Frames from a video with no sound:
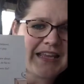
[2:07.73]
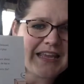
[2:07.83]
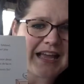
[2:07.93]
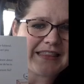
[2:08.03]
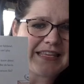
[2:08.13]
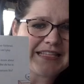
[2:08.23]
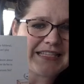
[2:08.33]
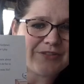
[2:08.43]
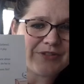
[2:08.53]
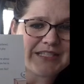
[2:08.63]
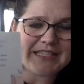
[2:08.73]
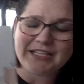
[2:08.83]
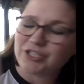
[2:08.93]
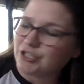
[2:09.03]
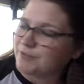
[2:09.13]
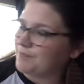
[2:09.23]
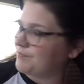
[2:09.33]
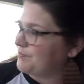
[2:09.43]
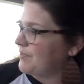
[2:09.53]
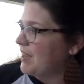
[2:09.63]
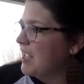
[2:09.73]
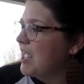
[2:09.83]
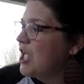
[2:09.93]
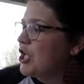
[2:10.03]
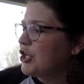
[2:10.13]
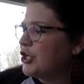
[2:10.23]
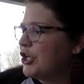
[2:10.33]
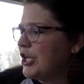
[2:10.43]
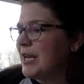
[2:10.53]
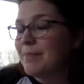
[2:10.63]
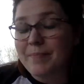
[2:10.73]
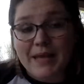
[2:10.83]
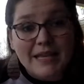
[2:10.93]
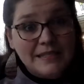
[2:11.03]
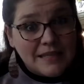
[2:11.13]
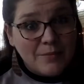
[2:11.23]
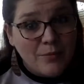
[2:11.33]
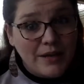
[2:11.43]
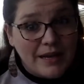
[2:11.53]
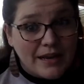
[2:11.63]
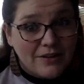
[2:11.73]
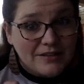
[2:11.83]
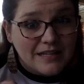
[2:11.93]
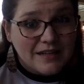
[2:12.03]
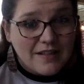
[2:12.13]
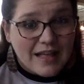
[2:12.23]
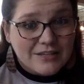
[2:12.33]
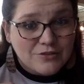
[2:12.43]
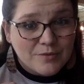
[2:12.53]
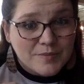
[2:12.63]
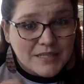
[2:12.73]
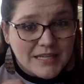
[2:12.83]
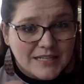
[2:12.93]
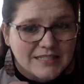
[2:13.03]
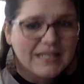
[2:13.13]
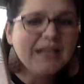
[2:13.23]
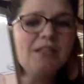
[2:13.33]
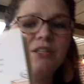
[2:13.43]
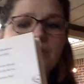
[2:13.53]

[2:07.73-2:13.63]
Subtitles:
Yeah, I think it's Henry's teacher. Could it be someone else in classroom 6? Do